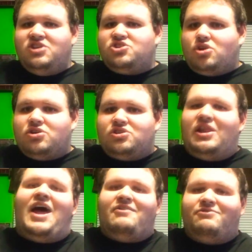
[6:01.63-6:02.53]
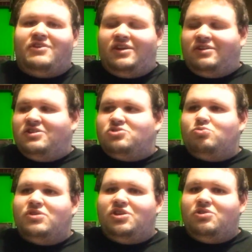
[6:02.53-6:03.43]
he starts laughing, this
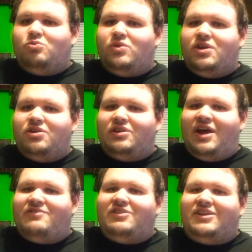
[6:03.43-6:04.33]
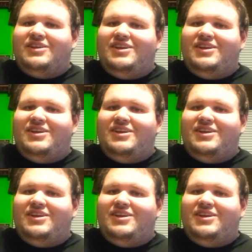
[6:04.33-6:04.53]
really weird laughing, like,